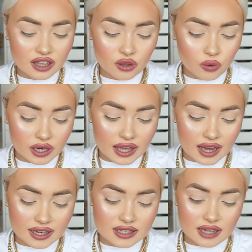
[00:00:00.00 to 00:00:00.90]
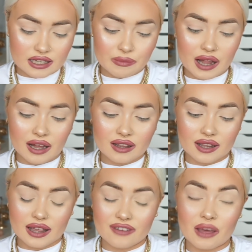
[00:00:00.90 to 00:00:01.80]
the only Anastasia palette that
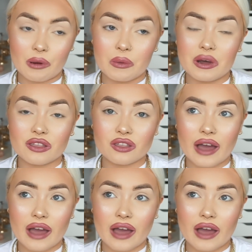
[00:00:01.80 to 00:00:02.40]
they came out with,